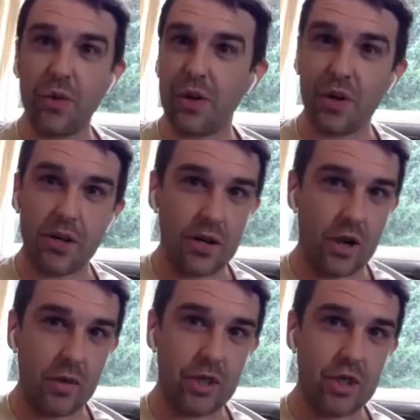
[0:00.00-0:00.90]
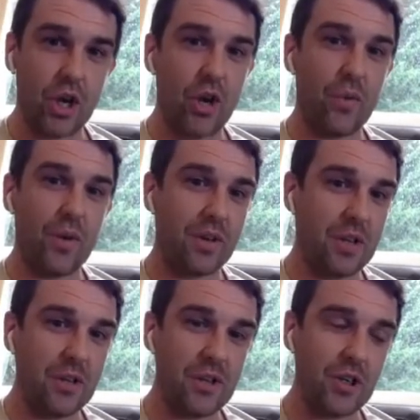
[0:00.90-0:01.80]
You know, you know the show. We know
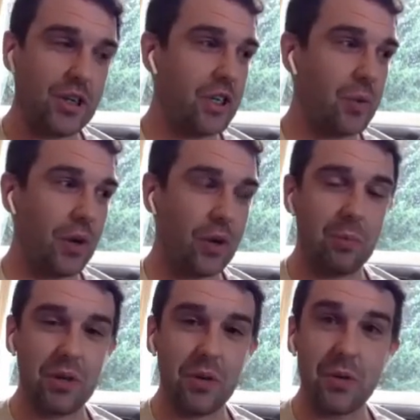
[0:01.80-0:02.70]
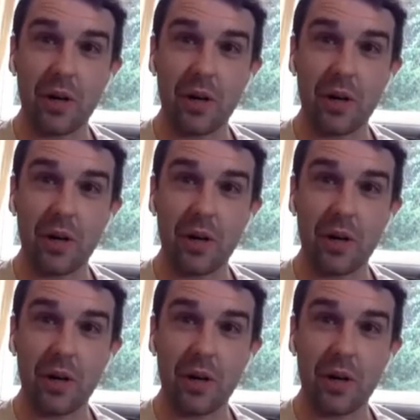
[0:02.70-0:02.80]
you enjoy it. Do you want to come and do it?"